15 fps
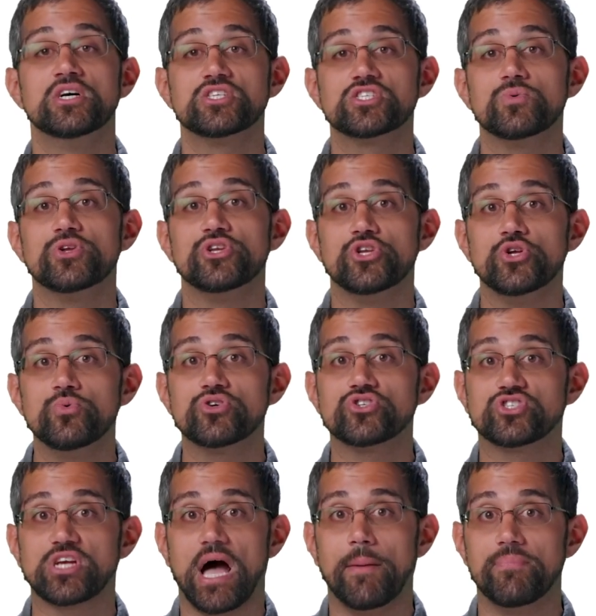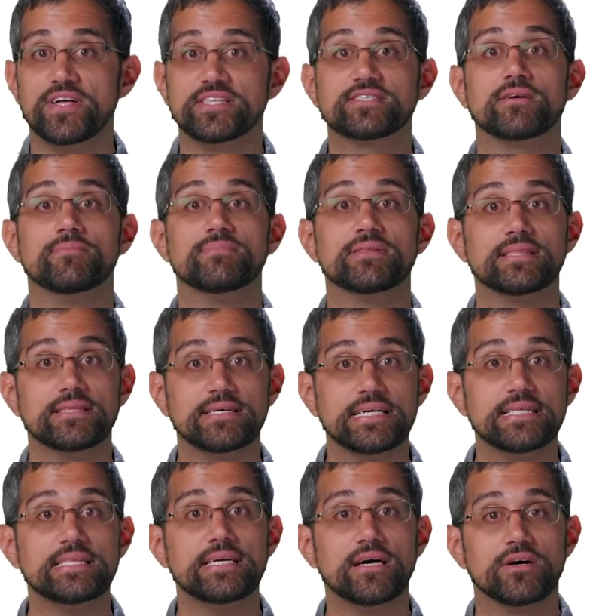So a newer job that's
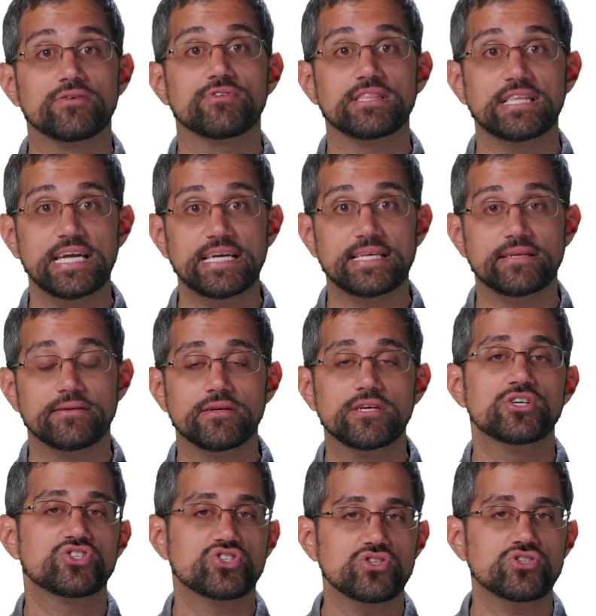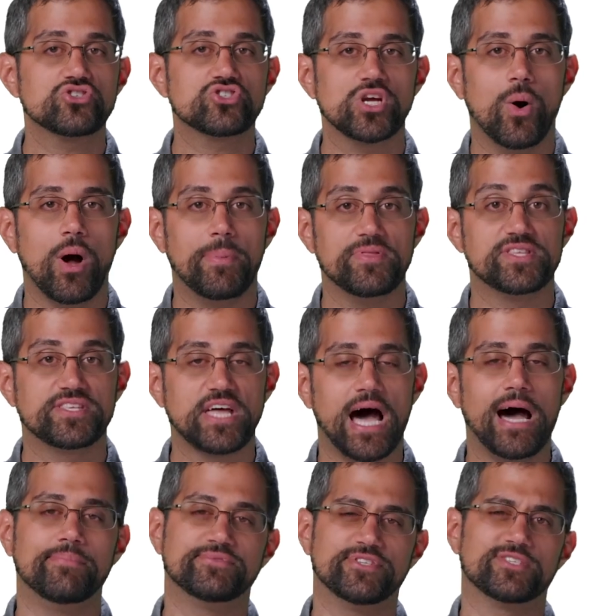completely unrelated shouldn't show up at the
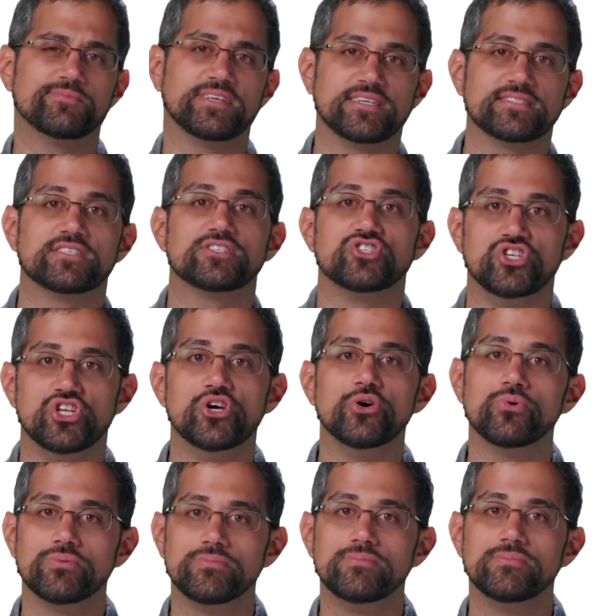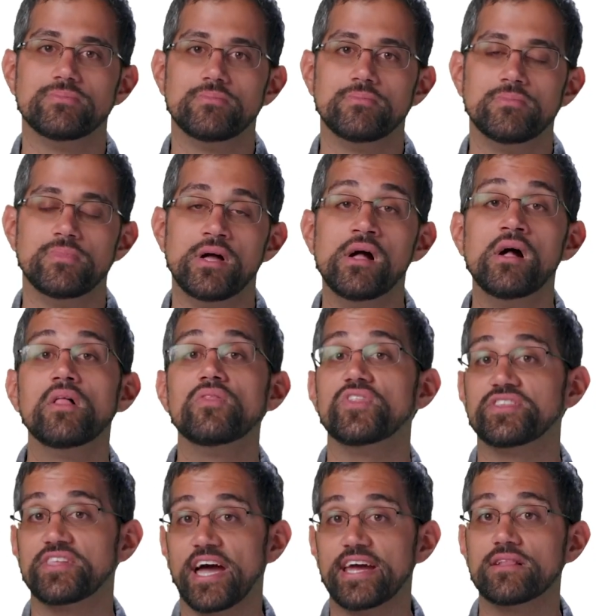top just because it's new.
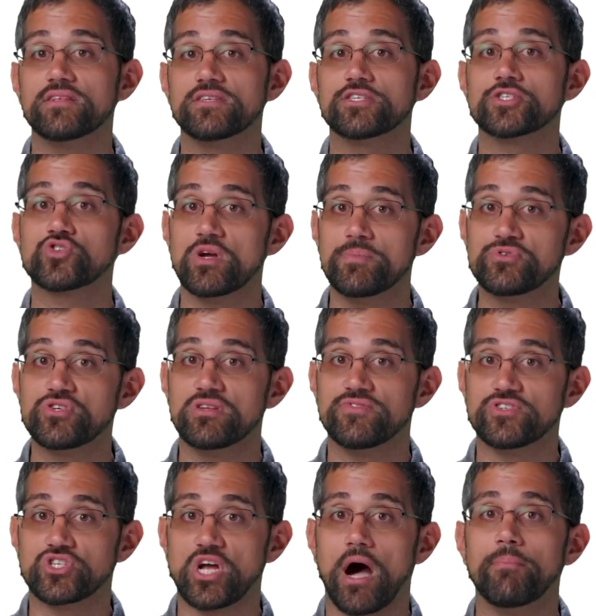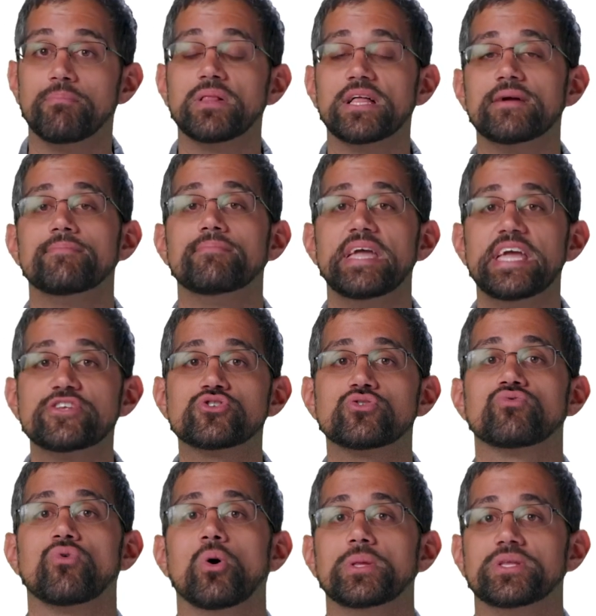The title and description of a job play a
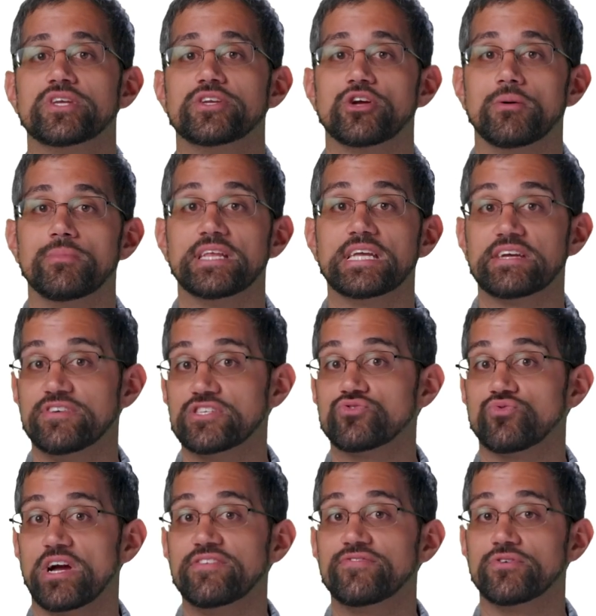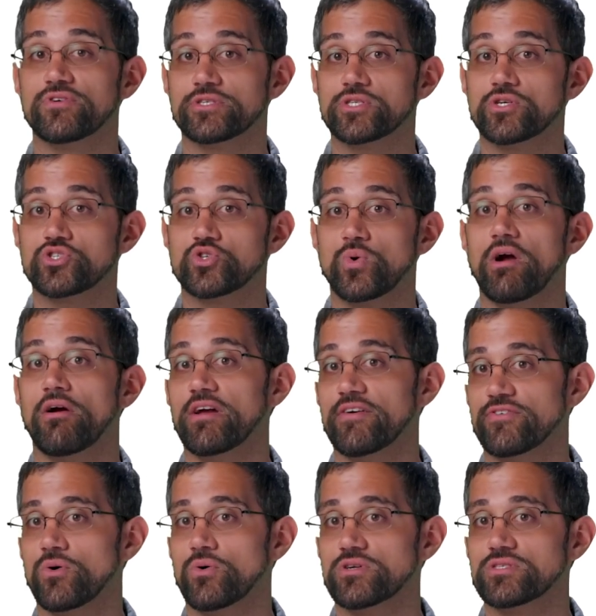major role in determining if it's right for a search query,
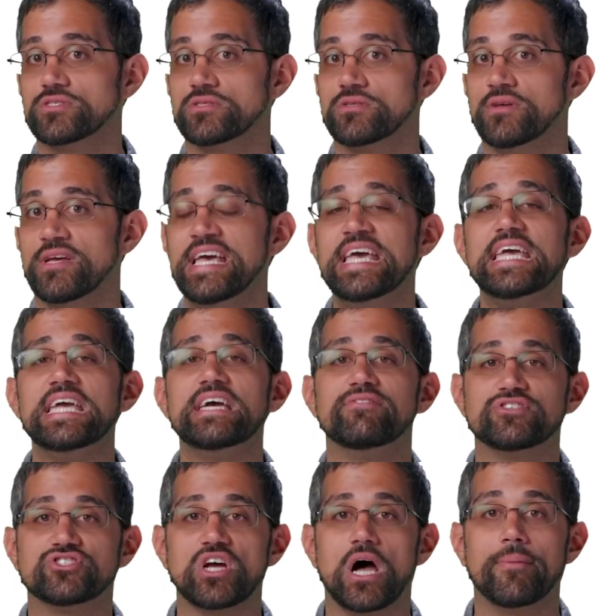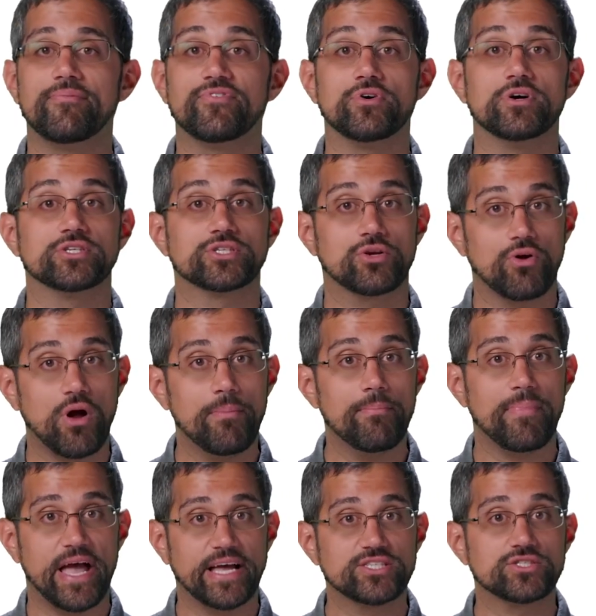of course. If a job for a
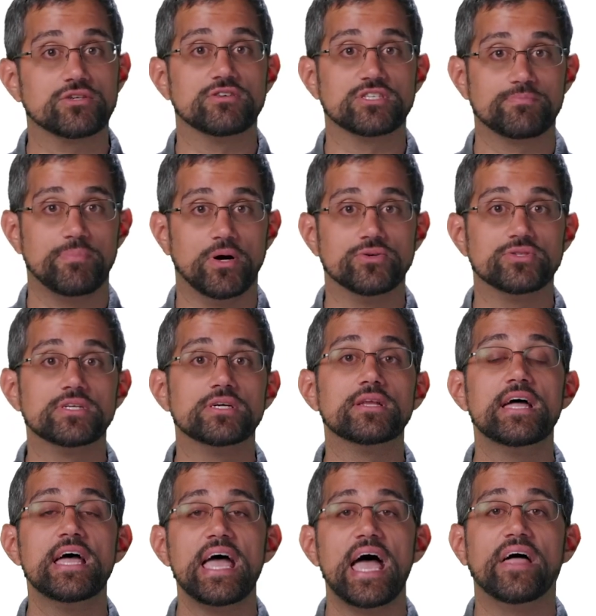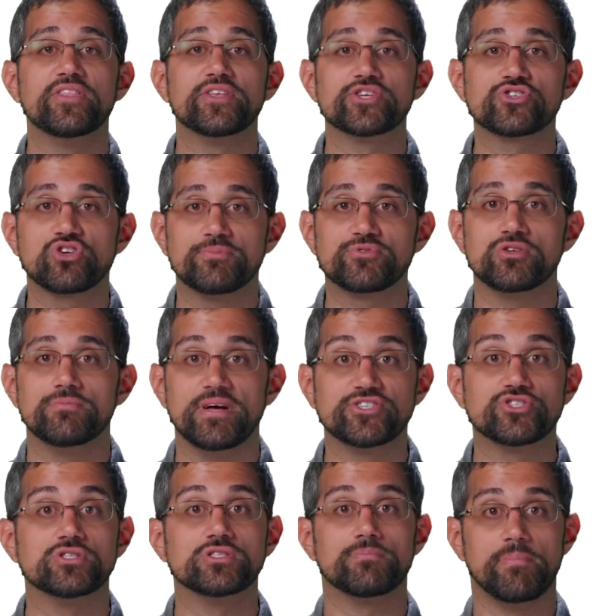Scrum Master is posted and the description
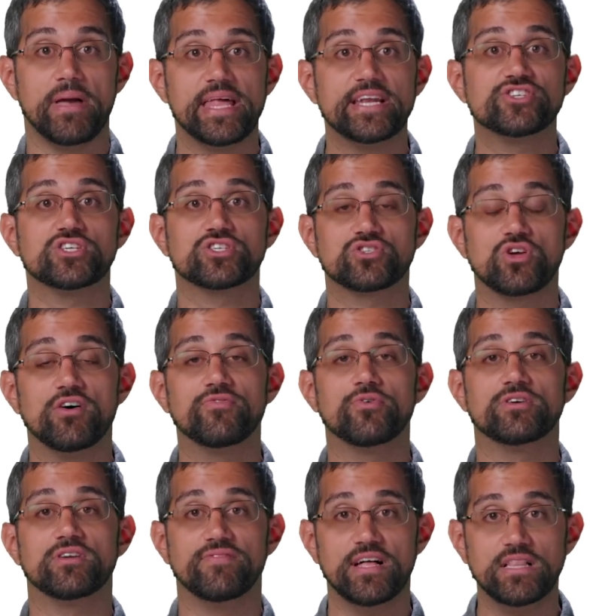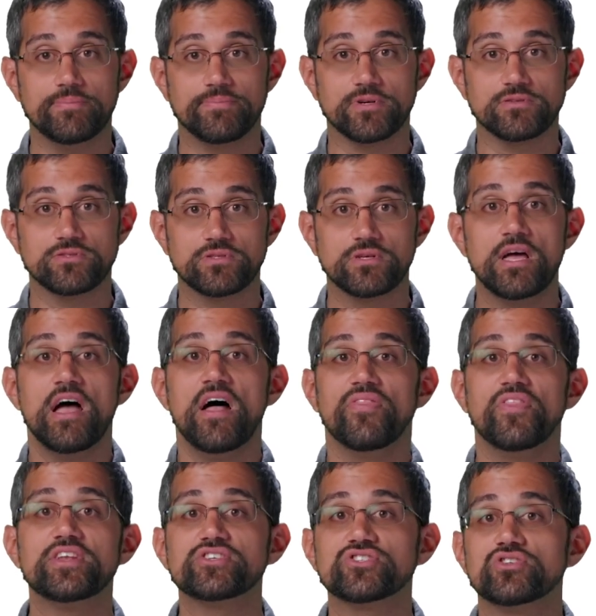mentions managing software developers,
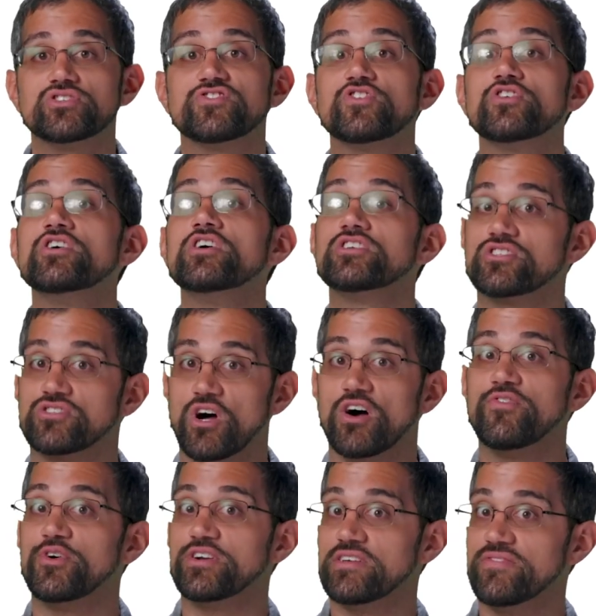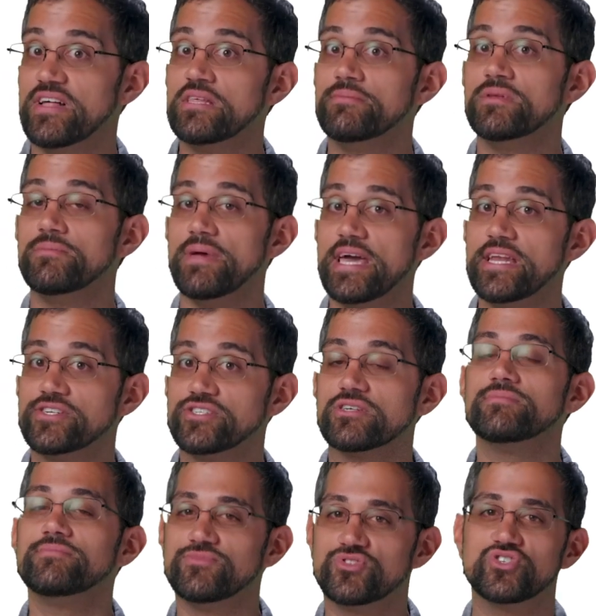then a search for Software Development
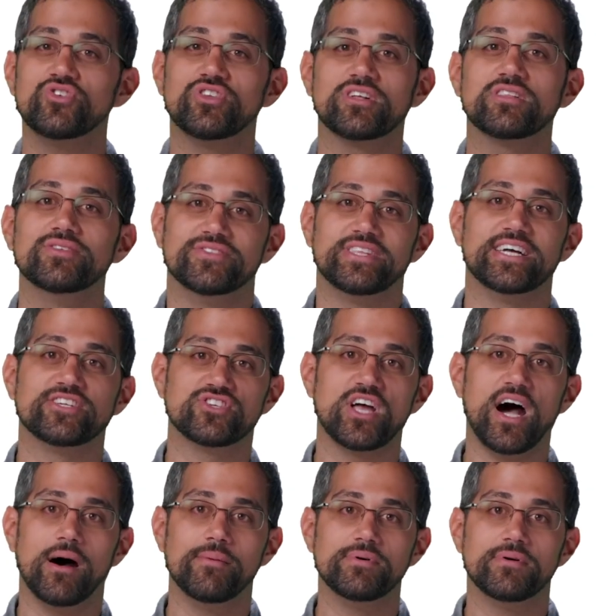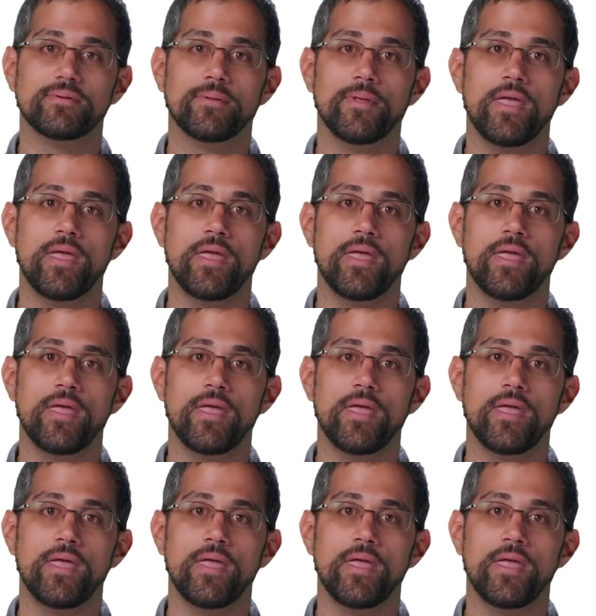Manager should include that job.